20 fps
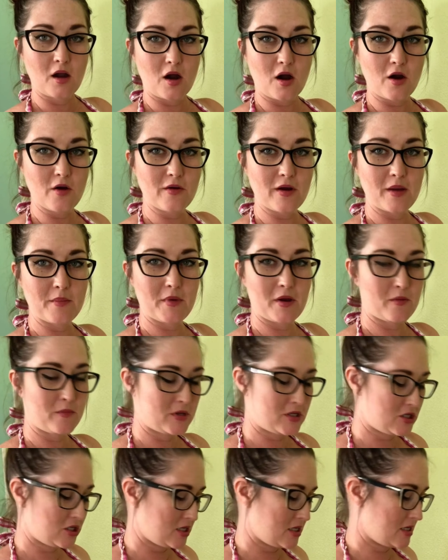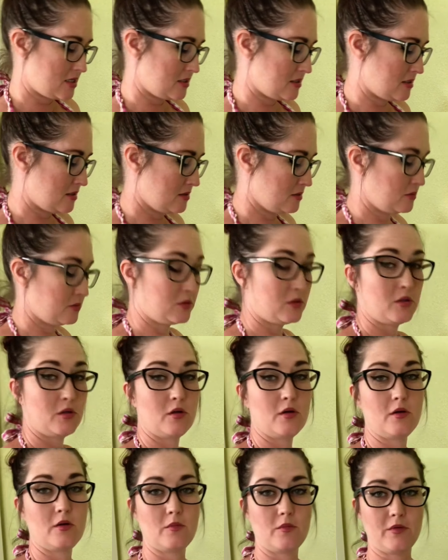All right, my witches,
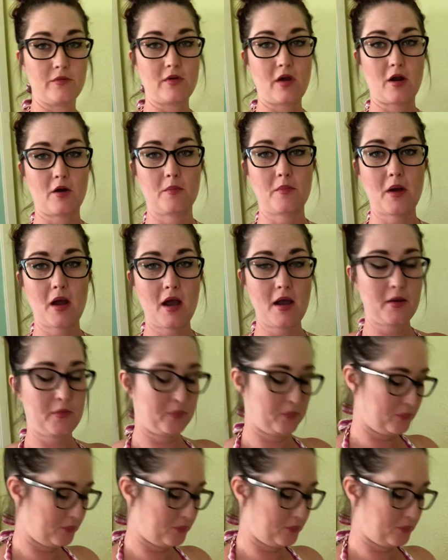we've got our pot.